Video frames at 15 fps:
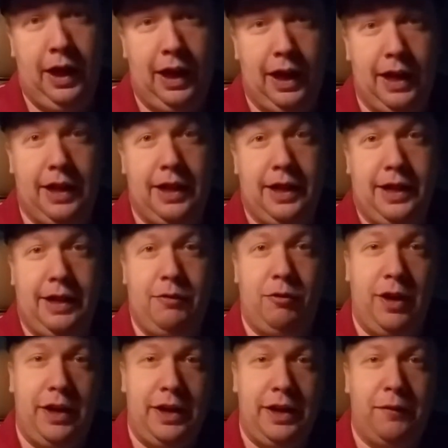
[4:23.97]
and then get
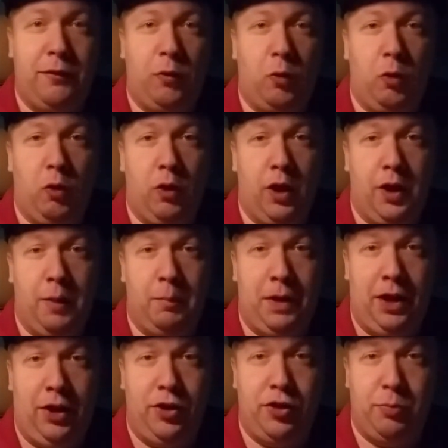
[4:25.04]
ready for my
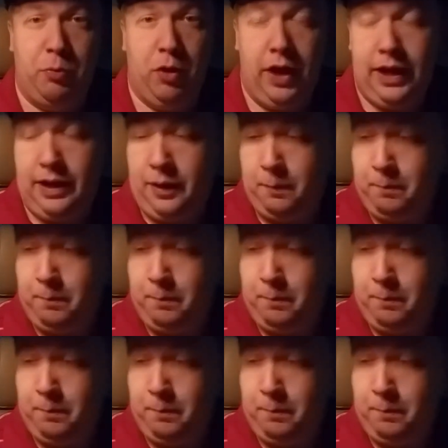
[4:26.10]
lunch break,